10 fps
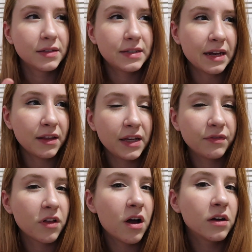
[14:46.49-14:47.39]
daily
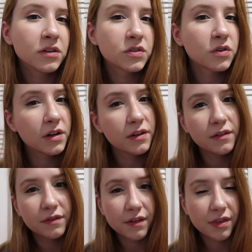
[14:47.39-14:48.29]
vlog sort
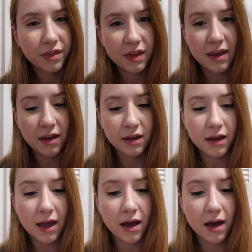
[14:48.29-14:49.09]
of thing.